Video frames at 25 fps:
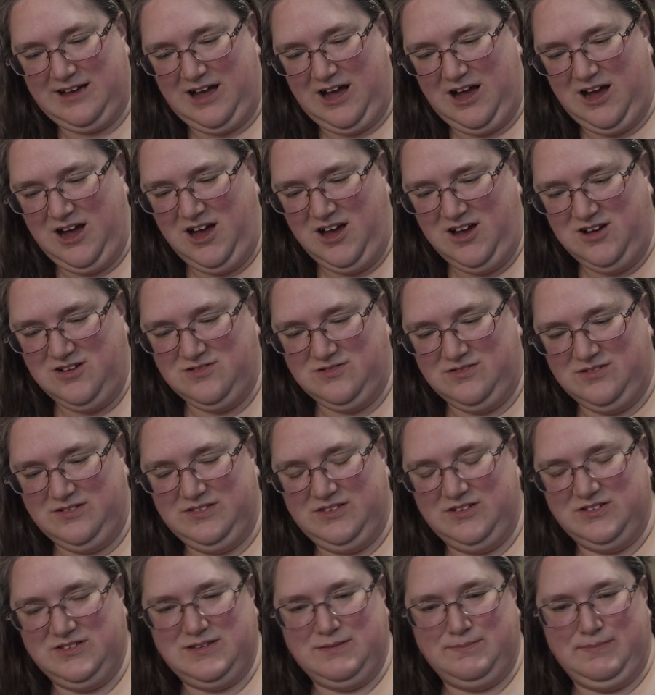oh,
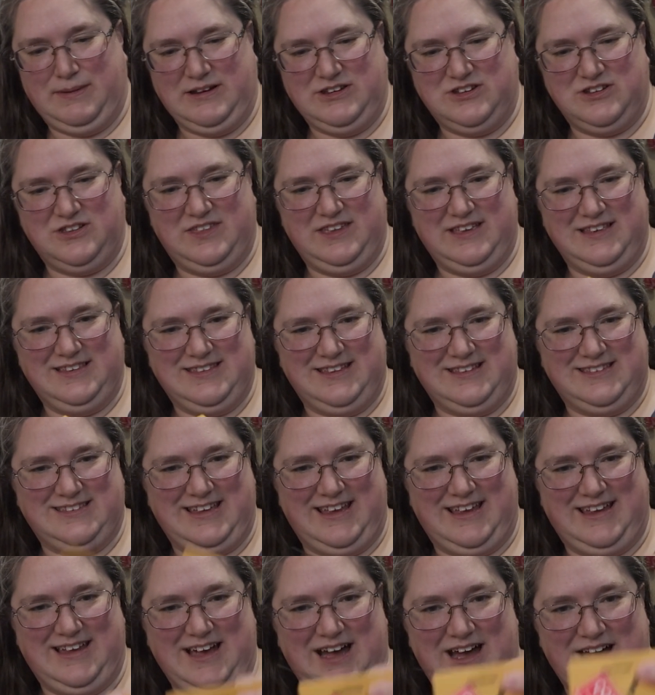there's a bunch of things that
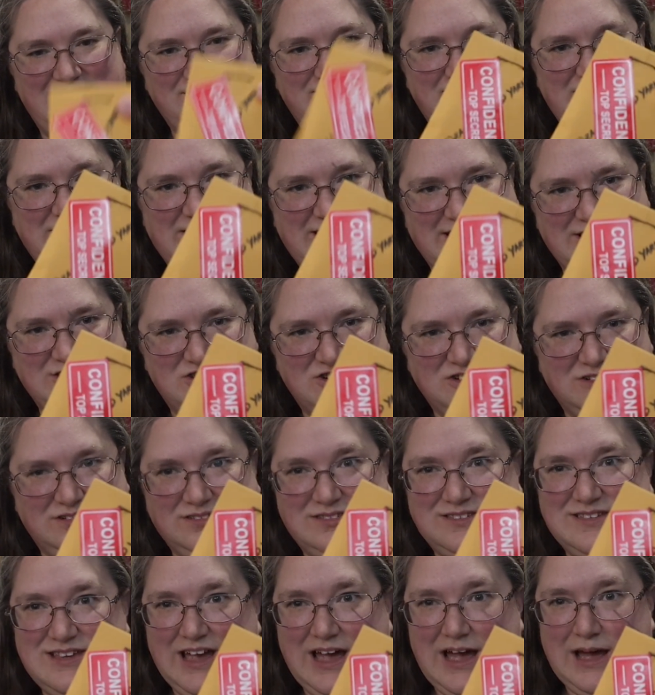say confidential,
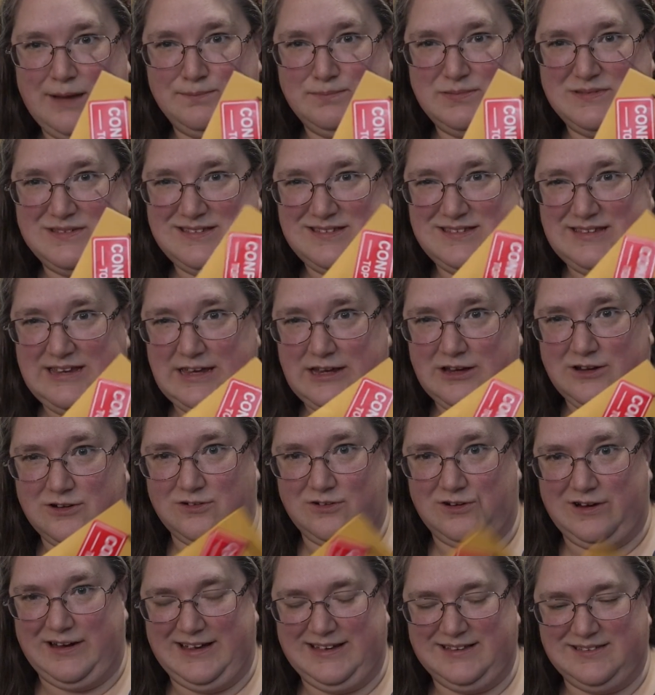top
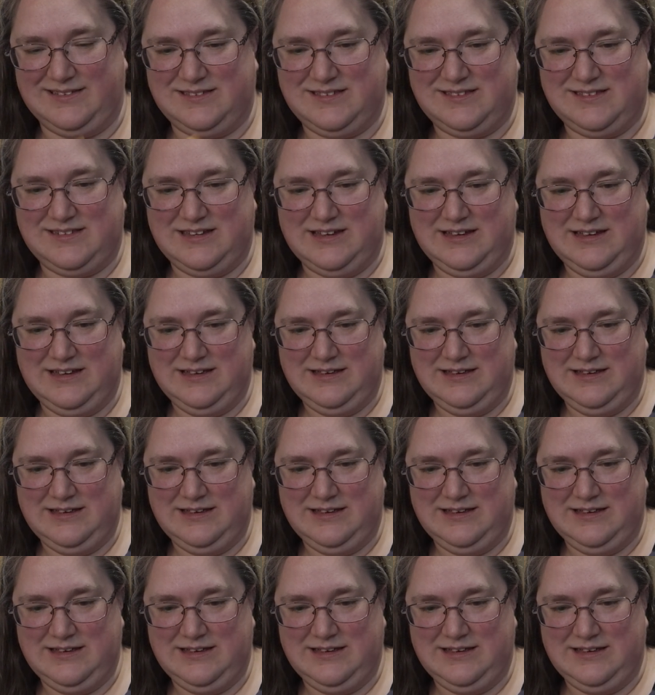secret.